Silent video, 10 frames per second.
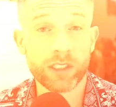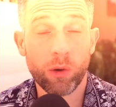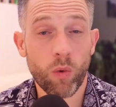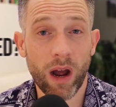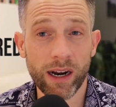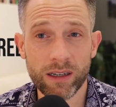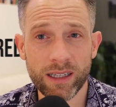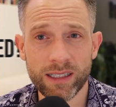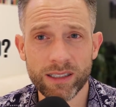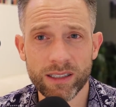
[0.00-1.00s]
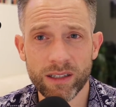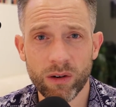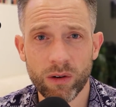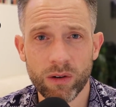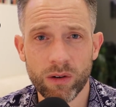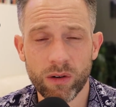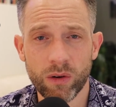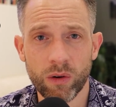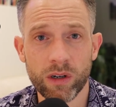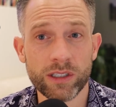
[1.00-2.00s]
is it wireless
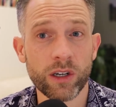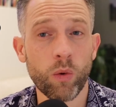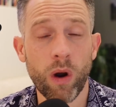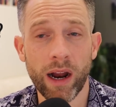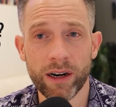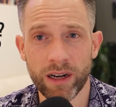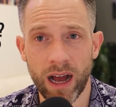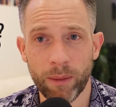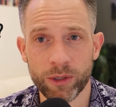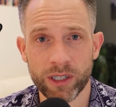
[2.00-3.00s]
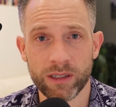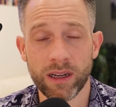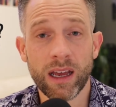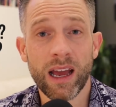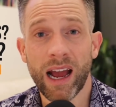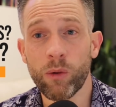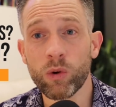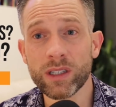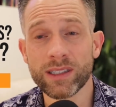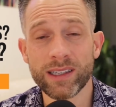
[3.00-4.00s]
or is it a wired option? I
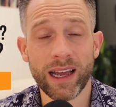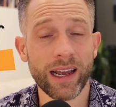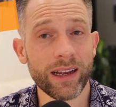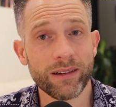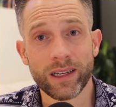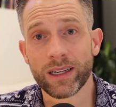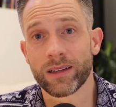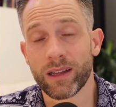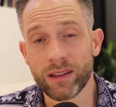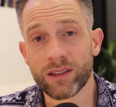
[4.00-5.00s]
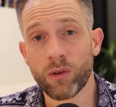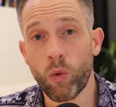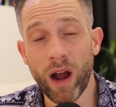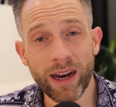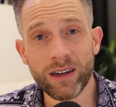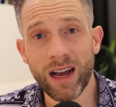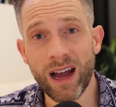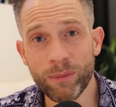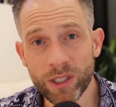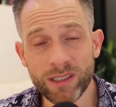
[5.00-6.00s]
would say the wired
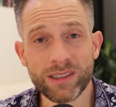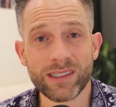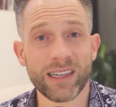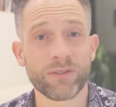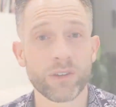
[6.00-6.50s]
options, if